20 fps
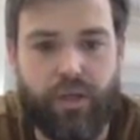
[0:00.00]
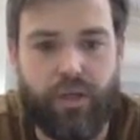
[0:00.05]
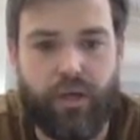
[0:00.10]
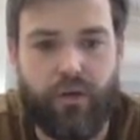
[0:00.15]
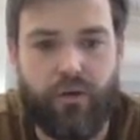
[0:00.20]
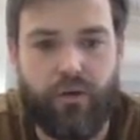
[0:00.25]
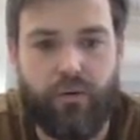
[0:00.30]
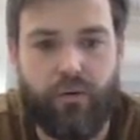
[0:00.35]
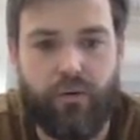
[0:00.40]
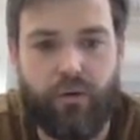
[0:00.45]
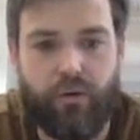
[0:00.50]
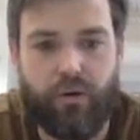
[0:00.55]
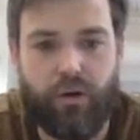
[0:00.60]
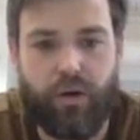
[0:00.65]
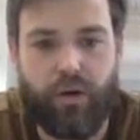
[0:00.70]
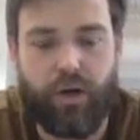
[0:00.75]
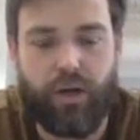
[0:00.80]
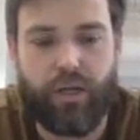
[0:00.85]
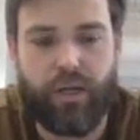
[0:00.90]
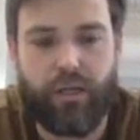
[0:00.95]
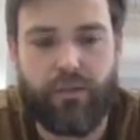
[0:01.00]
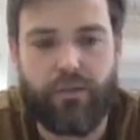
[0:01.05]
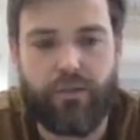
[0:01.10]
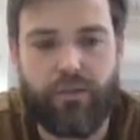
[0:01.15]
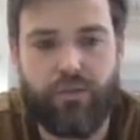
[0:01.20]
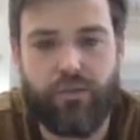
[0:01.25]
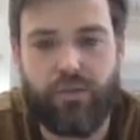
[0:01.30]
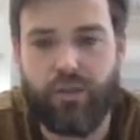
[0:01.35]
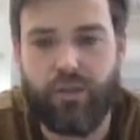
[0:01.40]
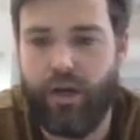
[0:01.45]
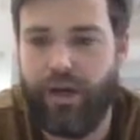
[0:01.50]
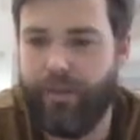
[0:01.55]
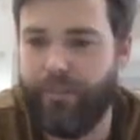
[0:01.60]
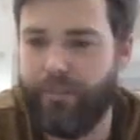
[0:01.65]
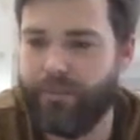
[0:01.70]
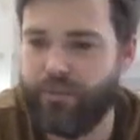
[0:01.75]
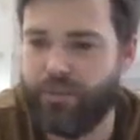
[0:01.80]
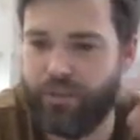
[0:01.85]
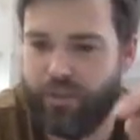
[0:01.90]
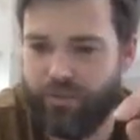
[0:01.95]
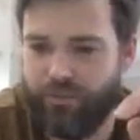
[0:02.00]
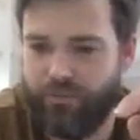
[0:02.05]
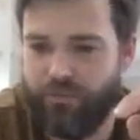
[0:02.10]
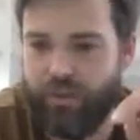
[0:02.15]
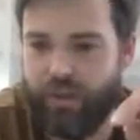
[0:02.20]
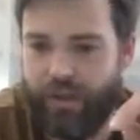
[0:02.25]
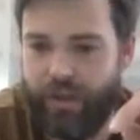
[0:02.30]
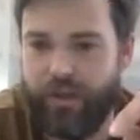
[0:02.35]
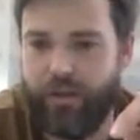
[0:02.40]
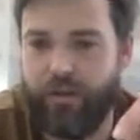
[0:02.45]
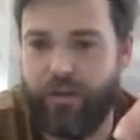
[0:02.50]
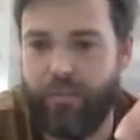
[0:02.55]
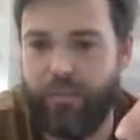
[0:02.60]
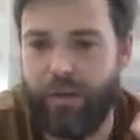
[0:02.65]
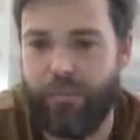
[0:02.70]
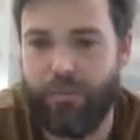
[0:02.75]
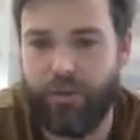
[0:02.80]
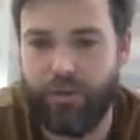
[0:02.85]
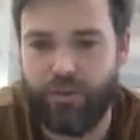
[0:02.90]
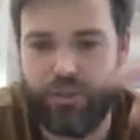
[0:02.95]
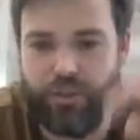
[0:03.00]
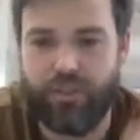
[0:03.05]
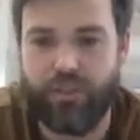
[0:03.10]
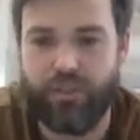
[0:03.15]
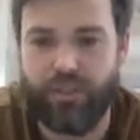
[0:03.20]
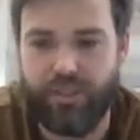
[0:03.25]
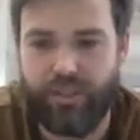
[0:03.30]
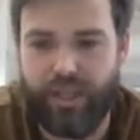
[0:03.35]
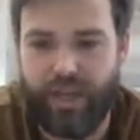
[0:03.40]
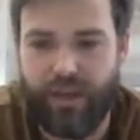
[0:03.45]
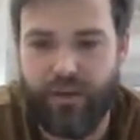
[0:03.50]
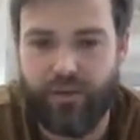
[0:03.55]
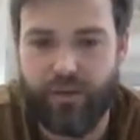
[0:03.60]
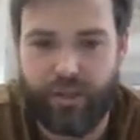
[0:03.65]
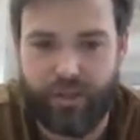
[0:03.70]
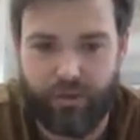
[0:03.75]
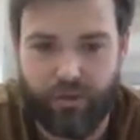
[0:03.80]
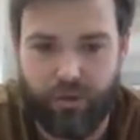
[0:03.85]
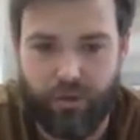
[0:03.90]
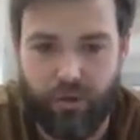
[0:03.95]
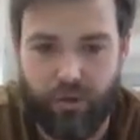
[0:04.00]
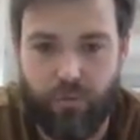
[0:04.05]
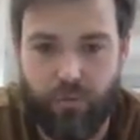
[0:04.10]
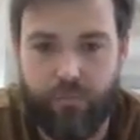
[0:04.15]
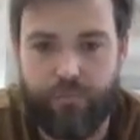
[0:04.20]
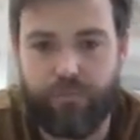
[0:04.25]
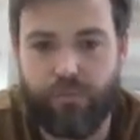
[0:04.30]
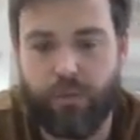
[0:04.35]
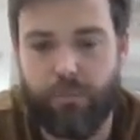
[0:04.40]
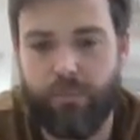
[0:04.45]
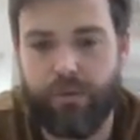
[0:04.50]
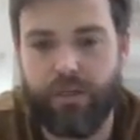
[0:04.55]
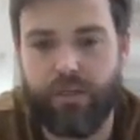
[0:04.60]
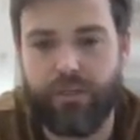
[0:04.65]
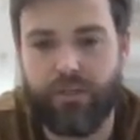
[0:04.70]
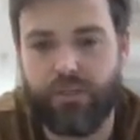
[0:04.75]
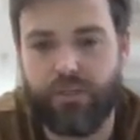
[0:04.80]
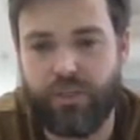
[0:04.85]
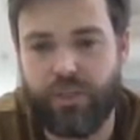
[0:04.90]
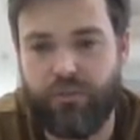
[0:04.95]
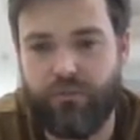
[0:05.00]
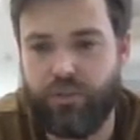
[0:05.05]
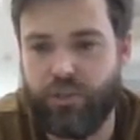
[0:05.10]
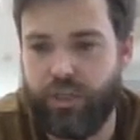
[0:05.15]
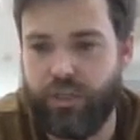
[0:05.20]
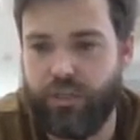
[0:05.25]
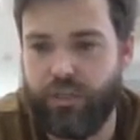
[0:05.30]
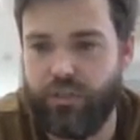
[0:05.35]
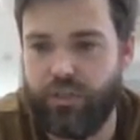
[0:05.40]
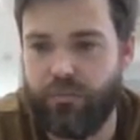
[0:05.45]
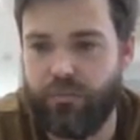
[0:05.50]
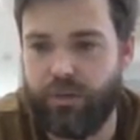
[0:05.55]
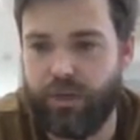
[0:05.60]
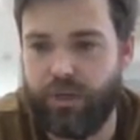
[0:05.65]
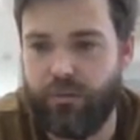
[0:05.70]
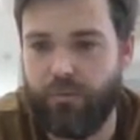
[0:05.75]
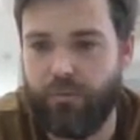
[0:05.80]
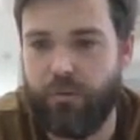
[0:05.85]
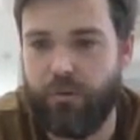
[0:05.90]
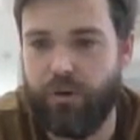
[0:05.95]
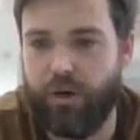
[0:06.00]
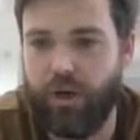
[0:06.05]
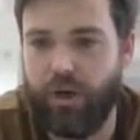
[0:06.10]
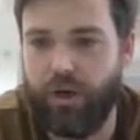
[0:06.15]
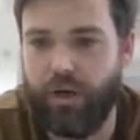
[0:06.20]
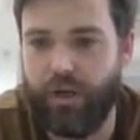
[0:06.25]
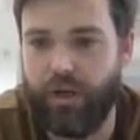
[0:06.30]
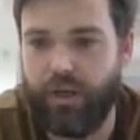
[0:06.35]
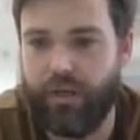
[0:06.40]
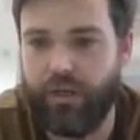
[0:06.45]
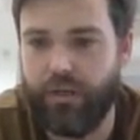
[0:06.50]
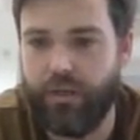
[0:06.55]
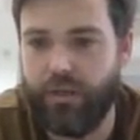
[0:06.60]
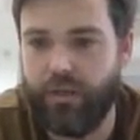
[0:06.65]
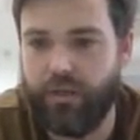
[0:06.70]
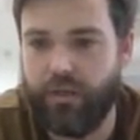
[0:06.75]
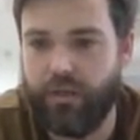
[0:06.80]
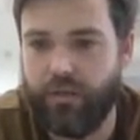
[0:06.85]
Now, I can do the opposite of that by pushing the down arrow, but instead of changing my Y